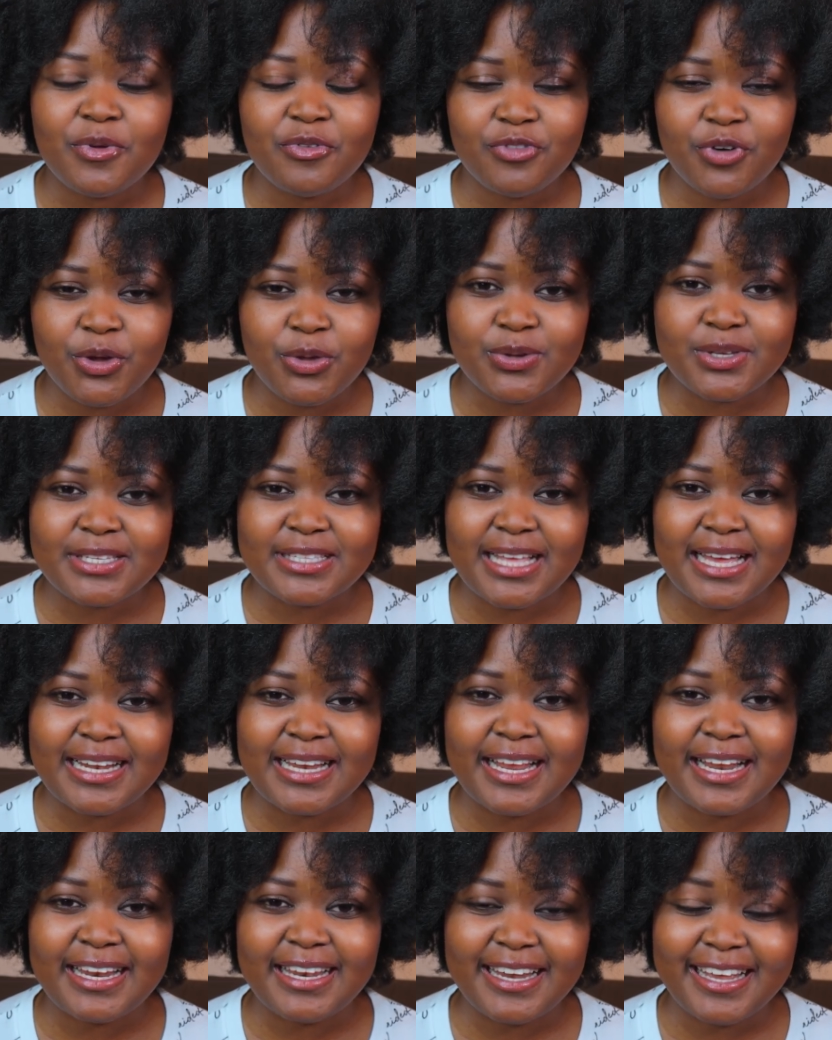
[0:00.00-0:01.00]
before you
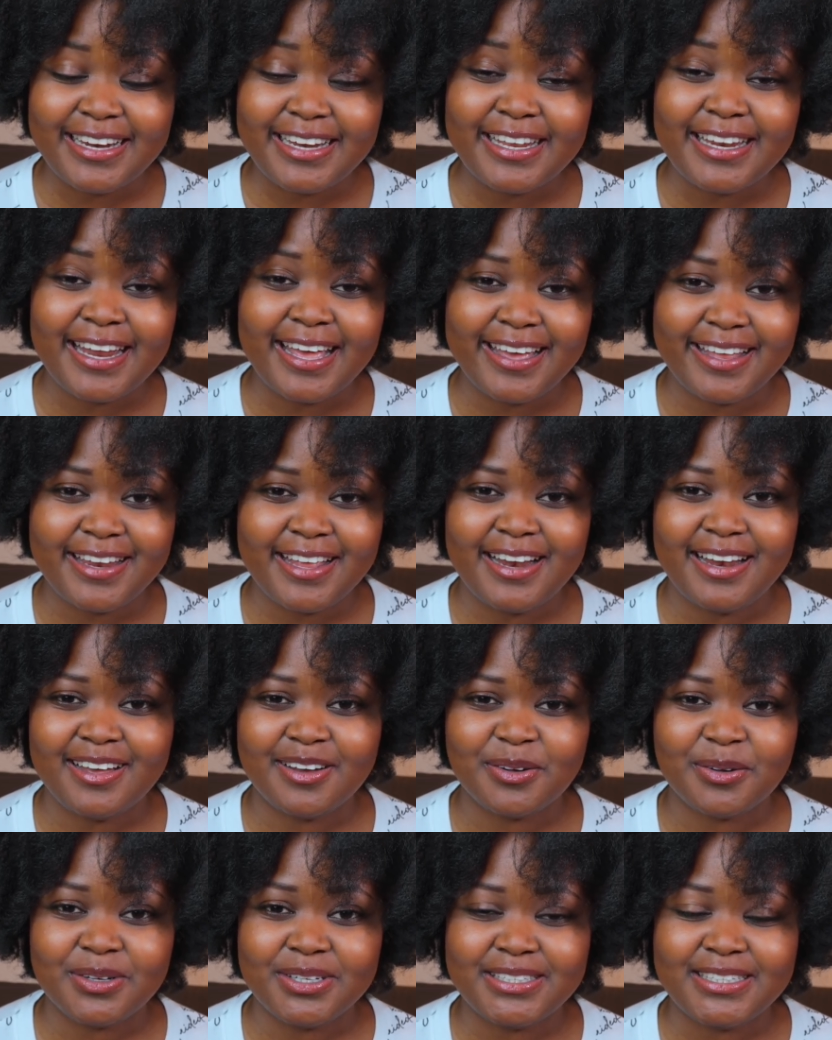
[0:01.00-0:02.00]
start learning any
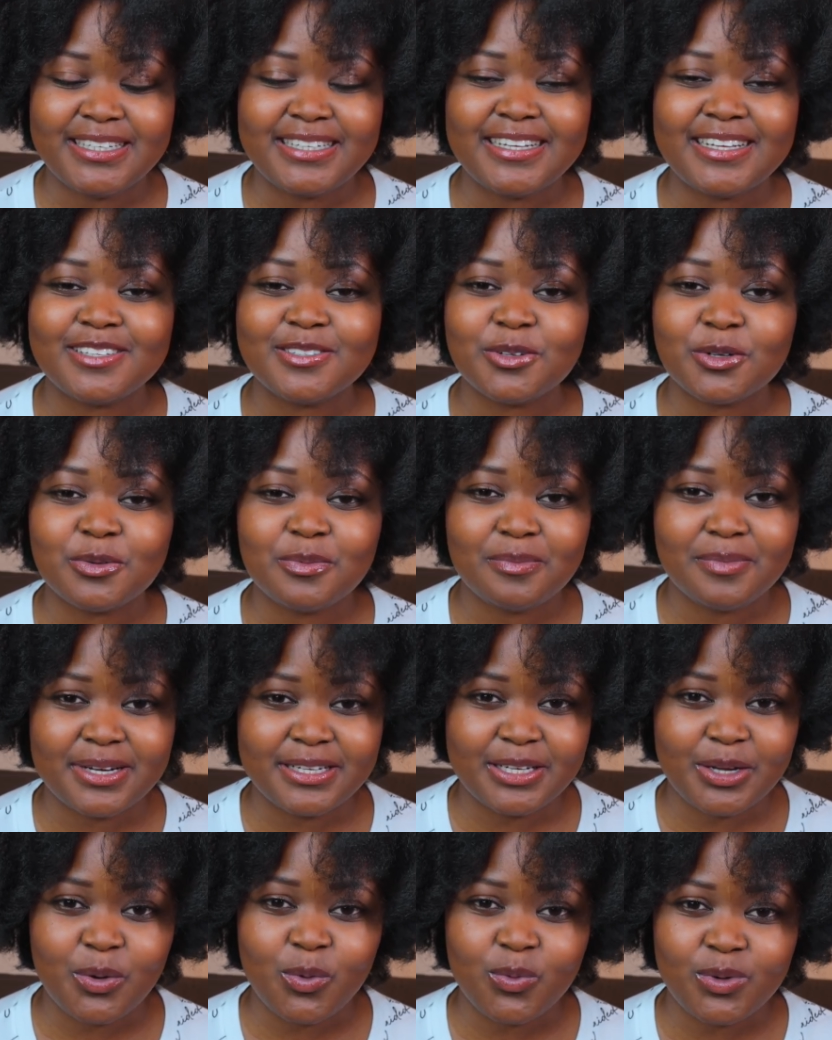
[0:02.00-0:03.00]
language, it does not
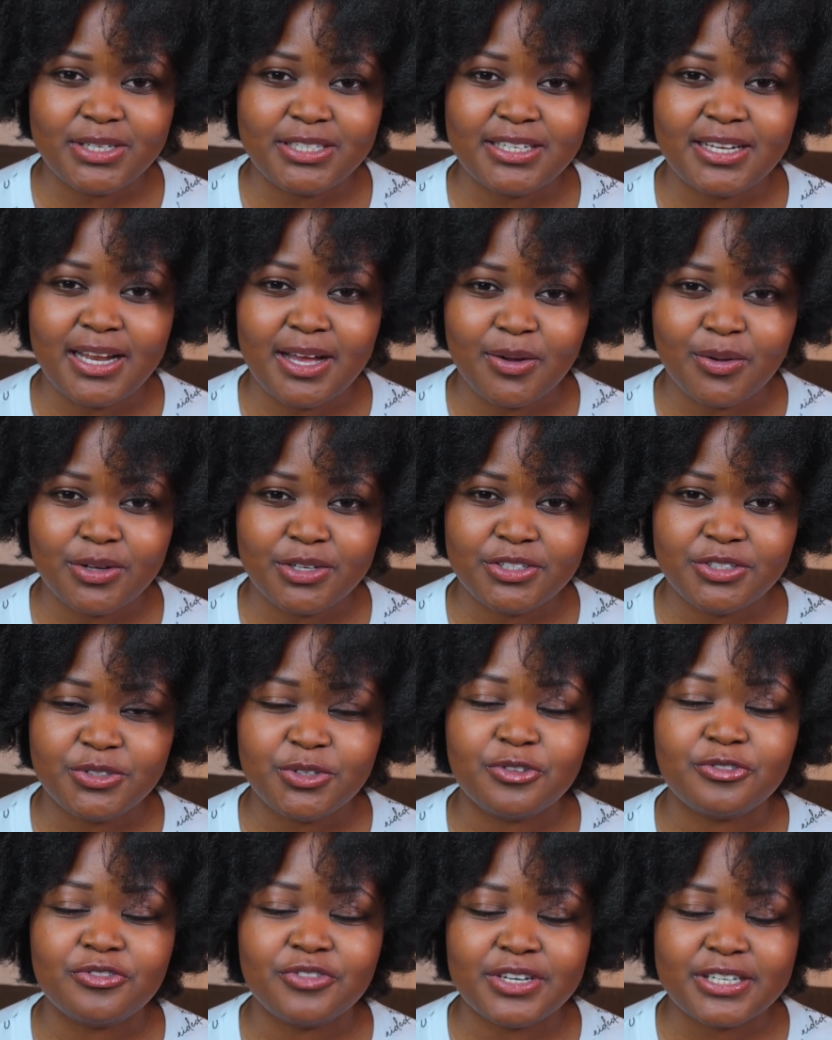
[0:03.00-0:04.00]
matter which language,
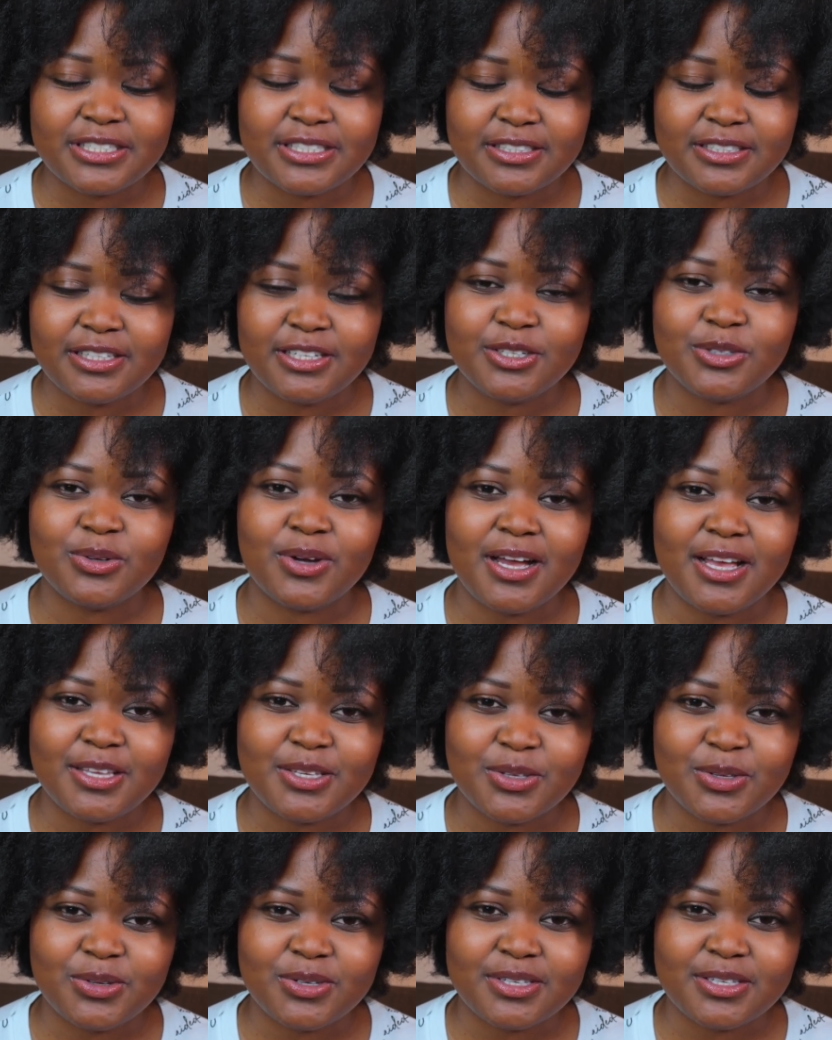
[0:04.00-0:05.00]
you first need to
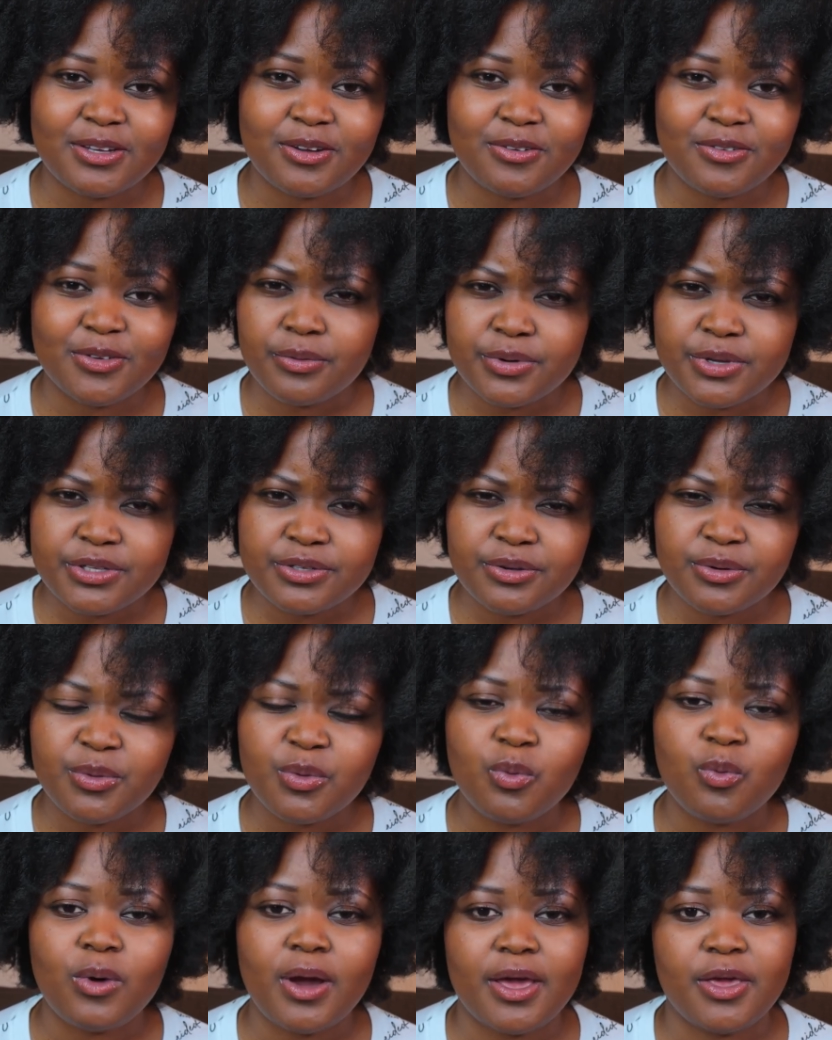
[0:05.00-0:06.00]
ask yourself the
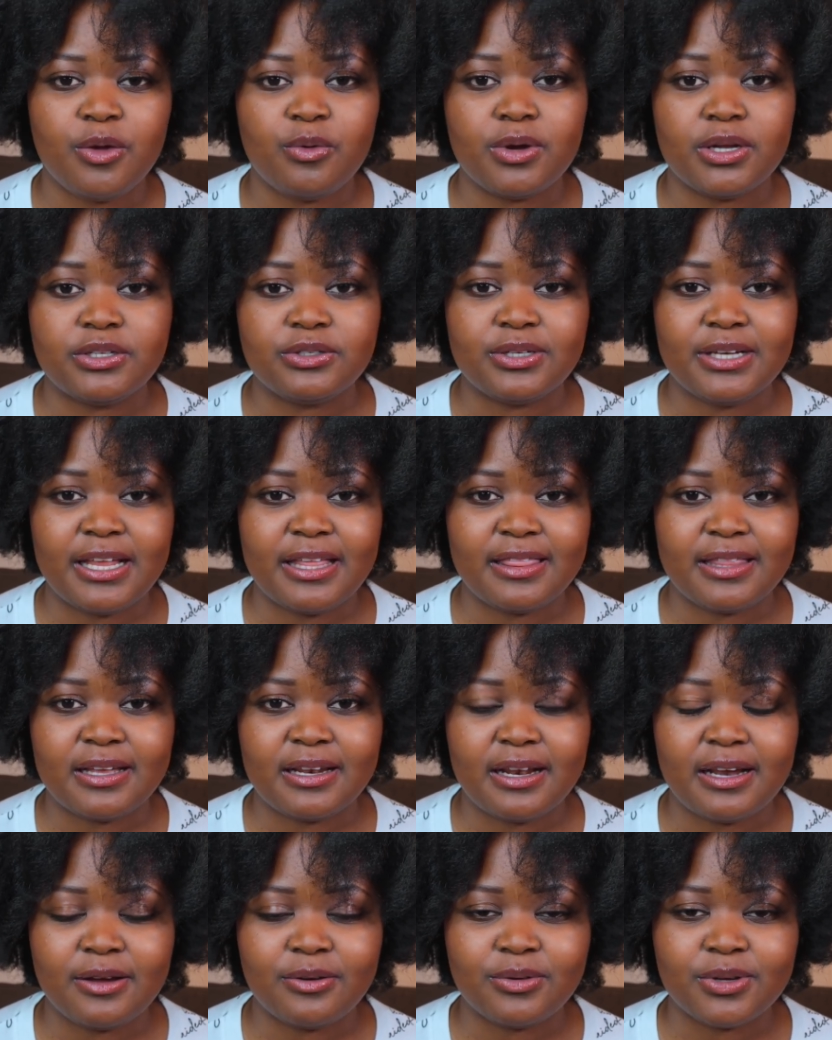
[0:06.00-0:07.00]
reason why you want to learn
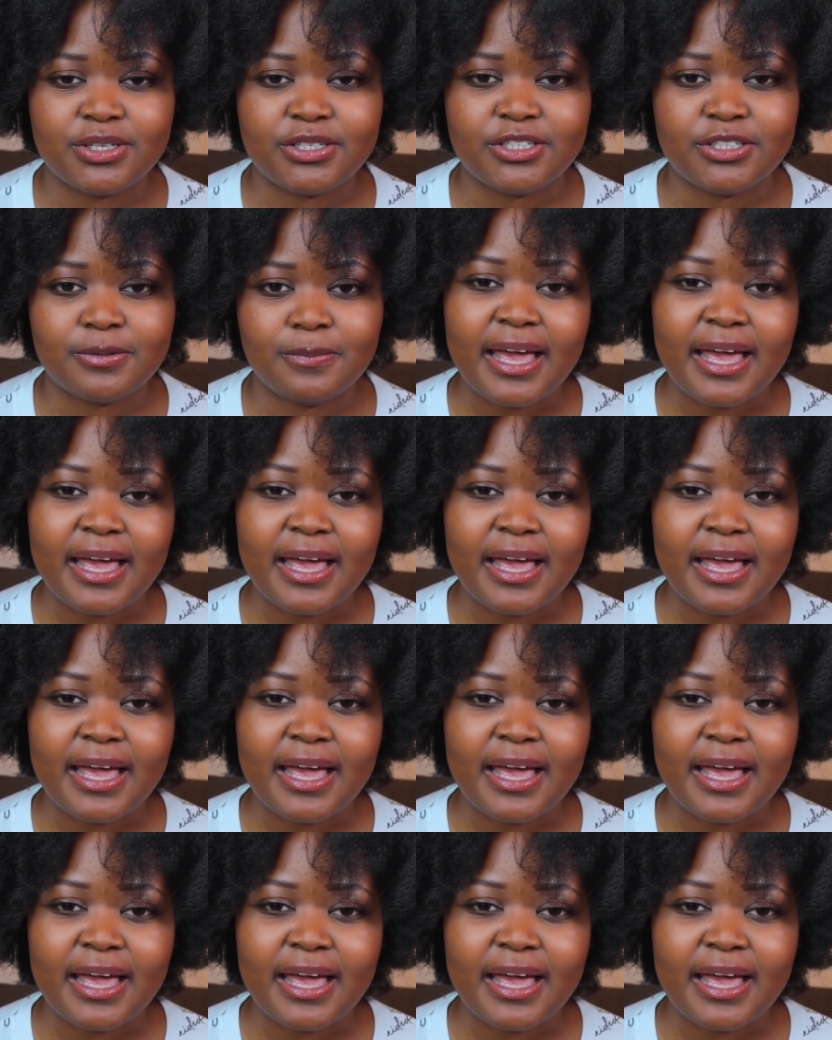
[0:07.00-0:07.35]
that language.